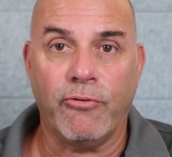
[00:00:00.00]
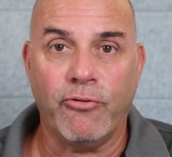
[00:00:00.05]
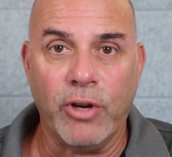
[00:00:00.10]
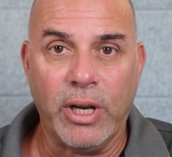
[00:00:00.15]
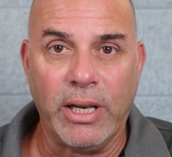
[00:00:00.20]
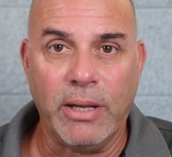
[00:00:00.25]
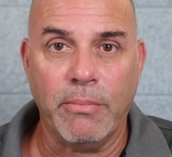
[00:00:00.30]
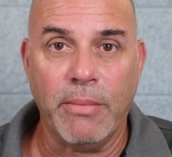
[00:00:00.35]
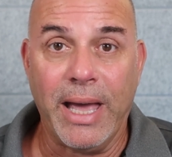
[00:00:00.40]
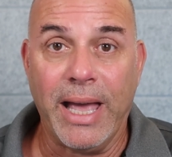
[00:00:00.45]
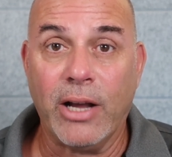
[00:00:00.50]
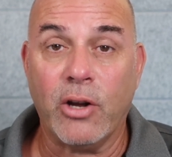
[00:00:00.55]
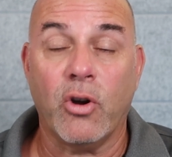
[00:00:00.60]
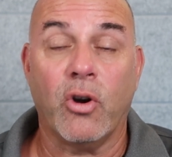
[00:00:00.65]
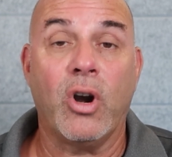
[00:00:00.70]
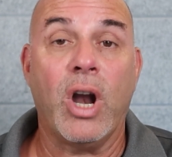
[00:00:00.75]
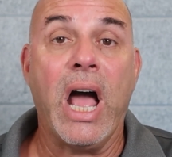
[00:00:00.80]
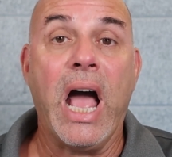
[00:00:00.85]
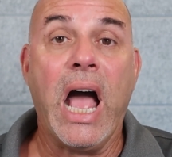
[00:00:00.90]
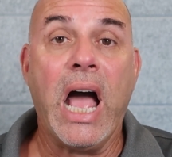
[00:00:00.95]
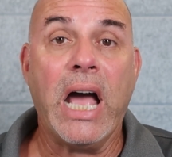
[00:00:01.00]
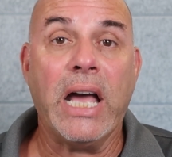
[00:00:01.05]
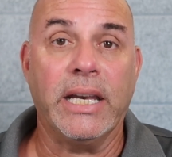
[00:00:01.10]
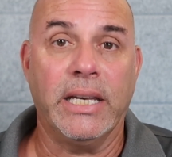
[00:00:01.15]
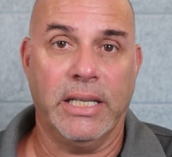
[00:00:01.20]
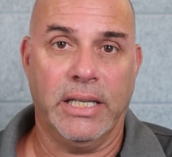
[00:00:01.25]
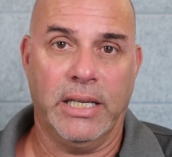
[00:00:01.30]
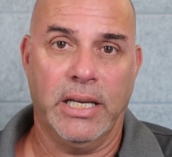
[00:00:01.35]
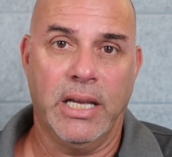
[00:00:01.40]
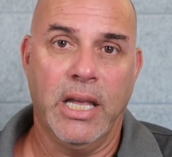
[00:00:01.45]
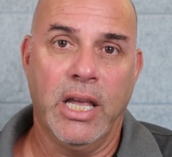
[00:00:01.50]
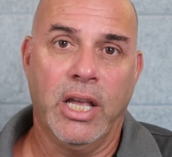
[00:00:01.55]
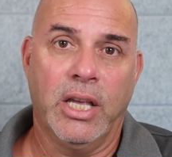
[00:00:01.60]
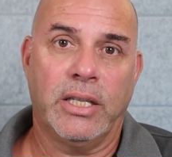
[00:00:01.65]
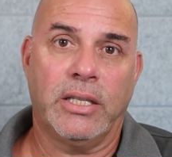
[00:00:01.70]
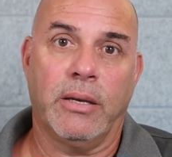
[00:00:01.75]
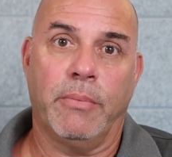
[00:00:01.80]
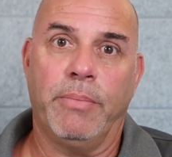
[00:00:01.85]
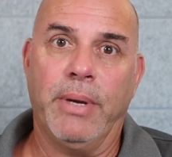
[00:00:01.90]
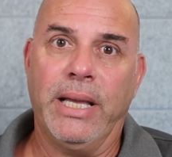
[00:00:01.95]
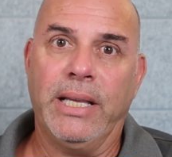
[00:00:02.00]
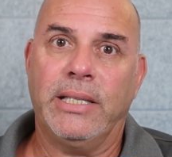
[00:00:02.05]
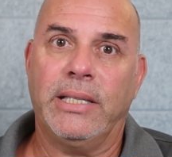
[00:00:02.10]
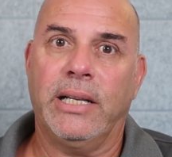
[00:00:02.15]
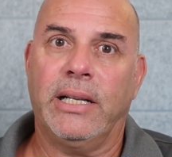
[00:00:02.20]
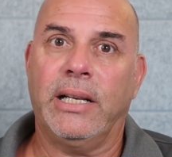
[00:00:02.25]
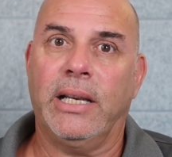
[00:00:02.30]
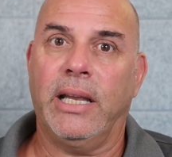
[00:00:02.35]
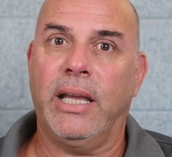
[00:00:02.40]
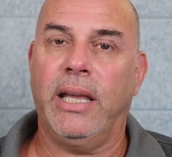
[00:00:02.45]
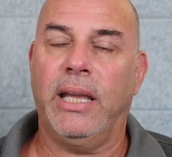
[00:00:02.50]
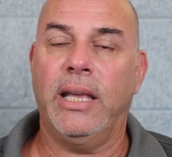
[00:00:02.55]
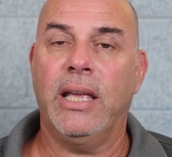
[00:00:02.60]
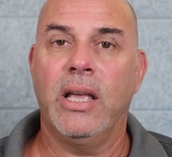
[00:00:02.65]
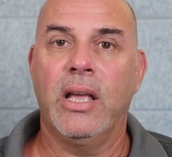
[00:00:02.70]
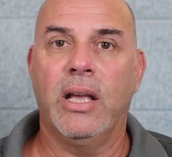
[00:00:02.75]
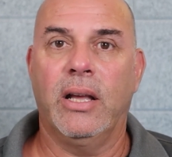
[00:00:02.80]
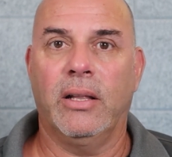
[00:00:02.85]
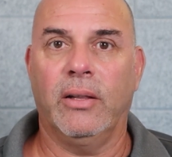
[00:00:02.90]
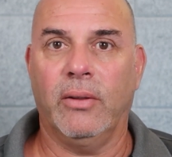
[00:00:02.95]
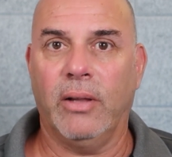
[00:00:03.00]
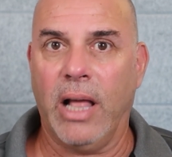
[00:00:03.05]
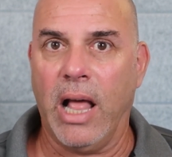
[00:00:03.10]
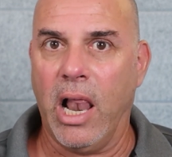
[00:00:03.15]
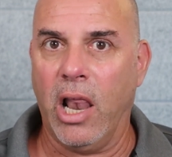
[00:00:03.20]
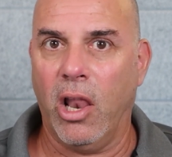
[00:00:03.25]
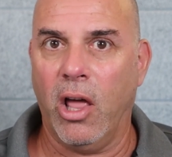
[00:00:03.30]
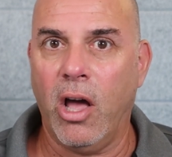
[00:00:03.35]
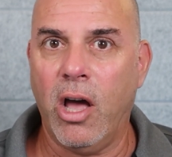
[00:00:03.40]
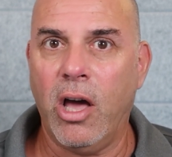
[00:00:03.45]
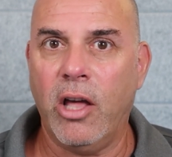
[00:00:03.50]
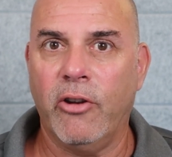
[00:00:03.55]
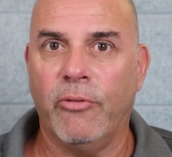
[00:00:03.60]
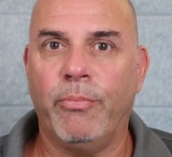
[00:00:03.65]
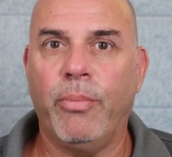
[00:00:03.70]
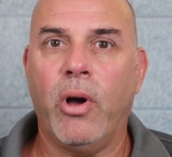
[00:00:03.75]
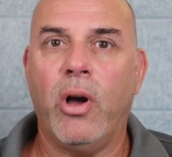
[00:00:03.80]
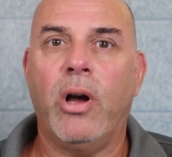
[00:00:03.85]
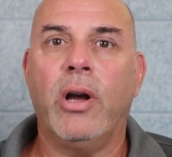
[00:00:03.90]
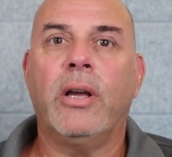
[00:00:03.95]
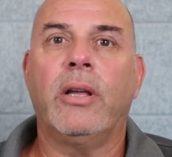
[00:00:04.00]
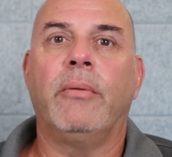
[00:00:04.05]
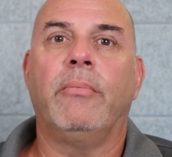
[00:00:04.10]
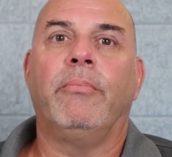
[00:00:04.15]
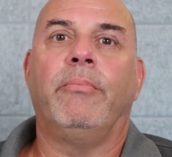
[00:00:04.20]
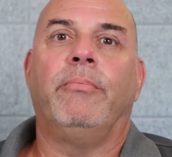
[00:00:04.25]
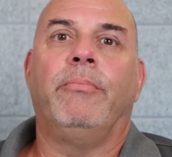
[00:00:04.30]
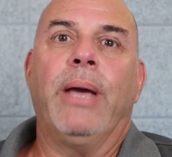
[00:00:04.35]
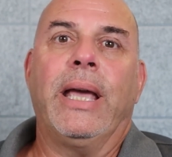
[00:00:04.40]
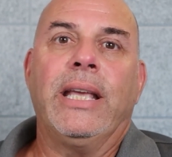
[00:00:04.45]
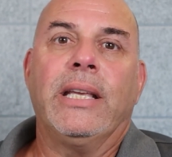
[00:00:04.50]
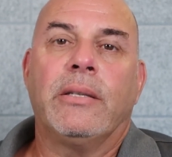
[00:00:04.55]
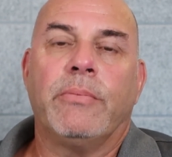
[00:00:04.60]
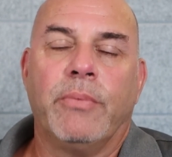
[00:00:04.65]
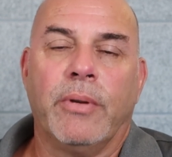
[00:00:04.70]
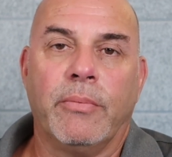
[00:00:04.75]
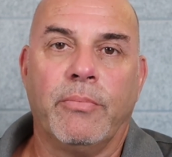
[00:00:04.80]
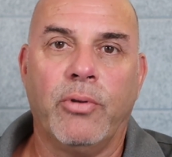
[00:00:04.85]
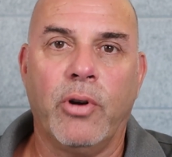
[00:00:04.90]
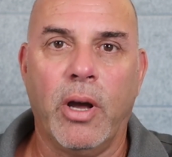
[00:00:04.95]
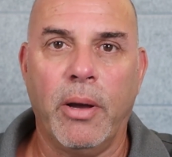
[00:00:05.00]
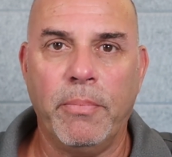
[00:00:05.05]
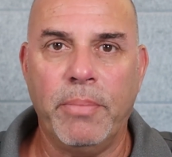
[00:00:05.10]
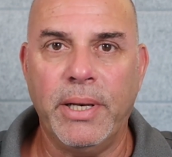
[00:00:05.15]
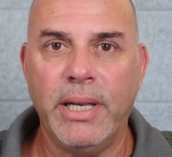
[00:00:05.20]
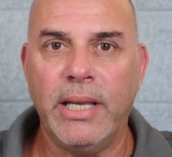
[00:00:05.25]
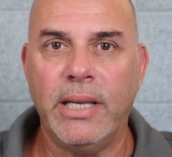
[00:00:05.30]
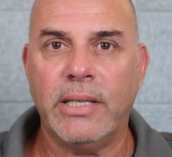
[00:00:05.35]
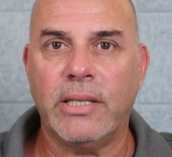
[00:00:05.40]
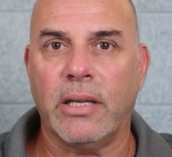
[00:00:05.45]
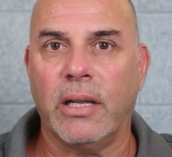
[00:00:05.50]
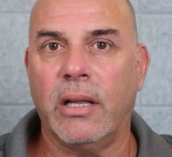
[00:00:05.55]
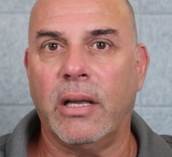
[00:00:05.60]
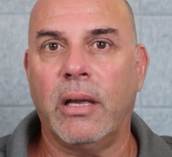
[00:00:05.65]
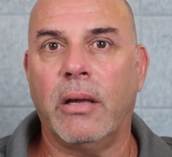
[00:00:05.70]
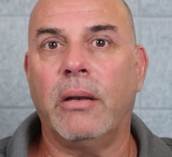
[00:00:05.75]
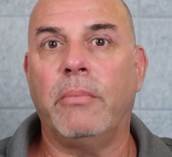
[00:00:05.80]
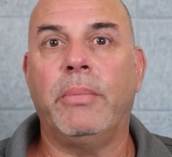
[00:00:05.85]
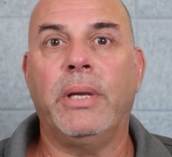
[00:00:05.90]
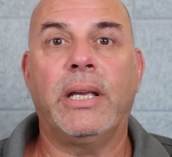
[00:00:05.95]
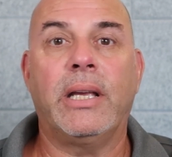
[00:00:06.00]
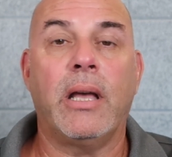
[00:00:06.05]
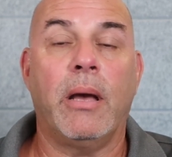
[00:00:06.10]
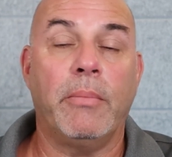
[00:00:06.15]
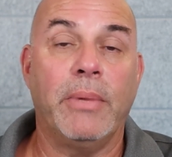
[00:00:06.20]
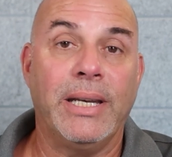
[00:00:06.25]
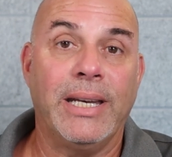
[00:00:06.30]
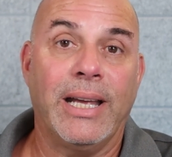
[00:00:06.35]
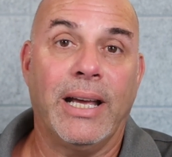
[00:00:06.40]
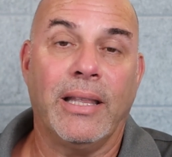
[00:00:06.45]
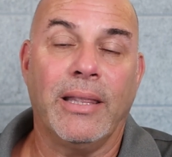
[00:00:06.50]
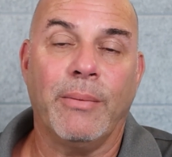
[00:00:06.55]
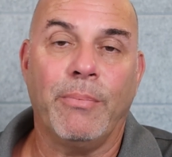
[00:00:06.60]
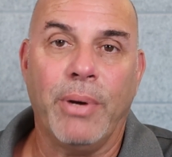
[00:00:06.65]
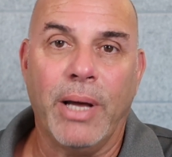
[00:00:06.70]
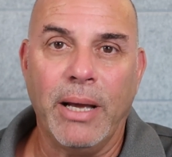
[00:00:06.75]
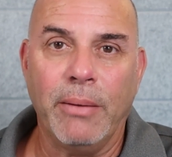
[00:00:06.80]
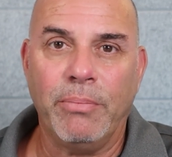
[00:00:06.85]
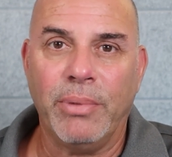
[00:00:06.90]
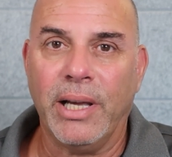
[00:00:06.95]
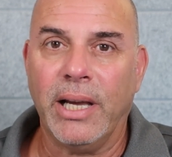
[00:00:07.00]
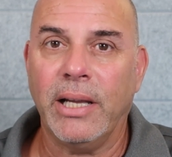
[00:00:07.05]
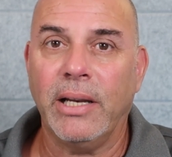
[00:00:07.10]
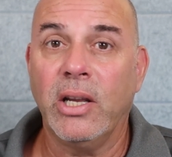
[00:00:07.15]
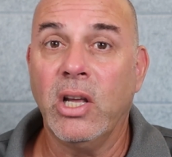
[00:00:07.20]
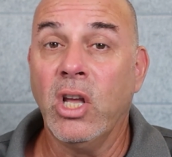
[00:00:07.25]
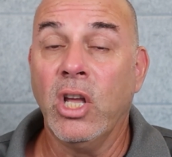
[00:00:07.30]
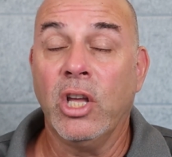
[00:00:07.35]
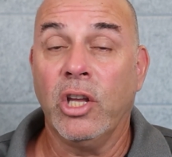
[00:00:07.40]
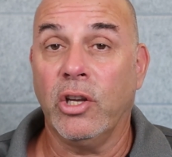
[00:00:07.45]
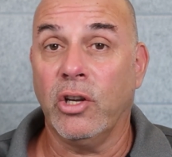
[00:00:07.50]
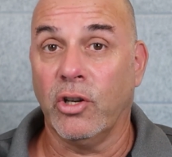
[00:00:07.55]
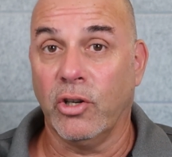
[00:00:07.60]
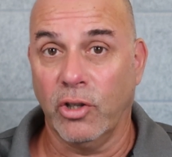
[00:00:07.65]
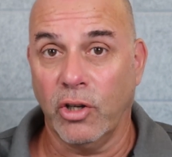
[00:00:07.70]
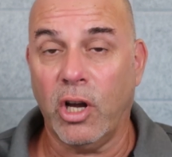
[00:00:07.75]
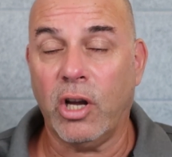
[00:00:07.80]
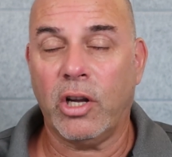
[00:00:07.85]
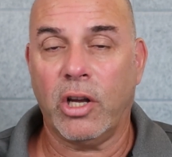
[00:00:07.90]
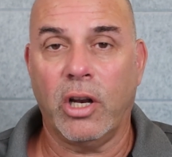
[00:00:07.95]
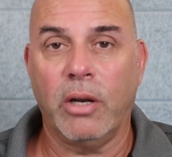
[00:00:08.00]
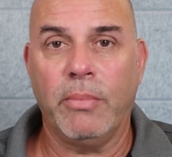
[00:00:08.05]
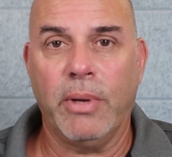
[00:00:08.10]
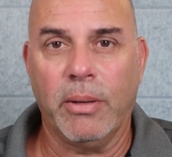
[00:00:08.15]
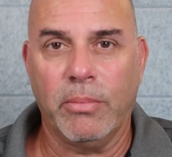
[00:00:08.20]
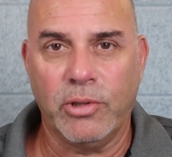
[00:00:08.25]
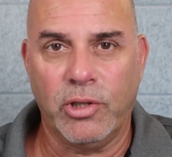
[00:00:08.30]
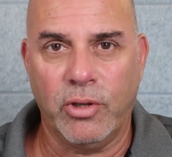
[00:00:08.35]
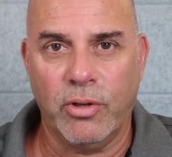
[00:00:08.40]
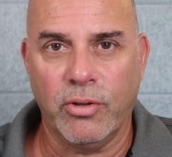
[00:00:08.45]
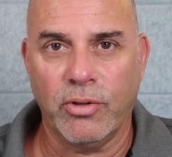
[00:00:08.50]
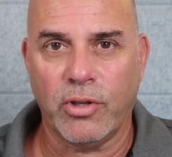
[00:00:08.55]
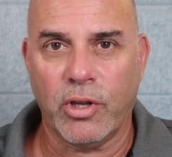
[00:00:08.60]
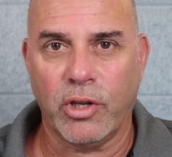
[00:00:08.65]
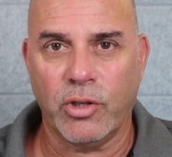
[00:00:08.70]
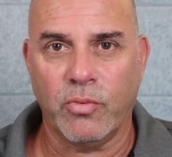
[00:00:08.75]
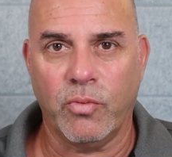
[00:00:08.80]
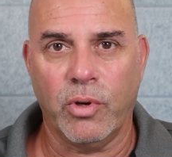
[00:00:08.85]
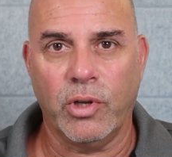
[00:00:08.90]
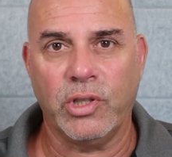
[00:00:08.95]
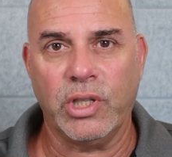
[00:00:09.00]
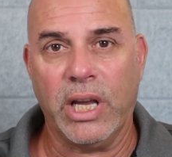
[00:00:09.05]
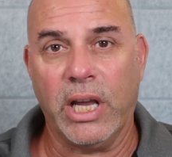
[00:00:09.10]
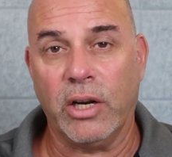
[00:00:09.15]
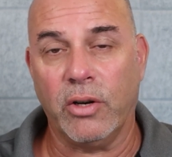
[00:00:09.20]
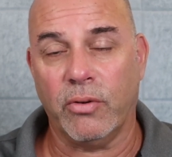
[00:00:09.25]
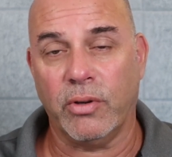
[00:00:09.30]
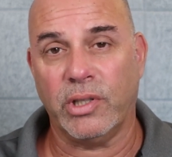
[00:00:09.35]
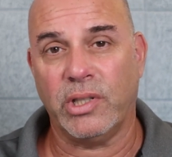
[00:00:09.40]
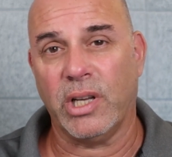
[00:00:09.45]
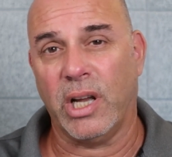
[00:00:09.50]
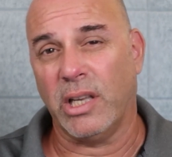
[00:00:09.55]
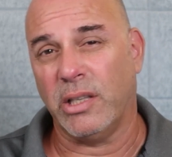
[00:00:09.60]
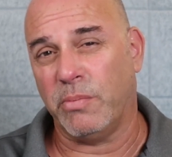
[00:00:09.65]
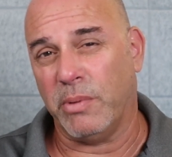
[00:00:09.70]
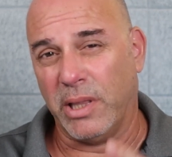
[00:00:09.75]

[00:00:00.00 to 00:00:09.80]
Freddie Mac or HUD. So basically, a lot of bargain basement properties that are going to be coming down the pipeline, you're not going to be able to use those words and or assigns.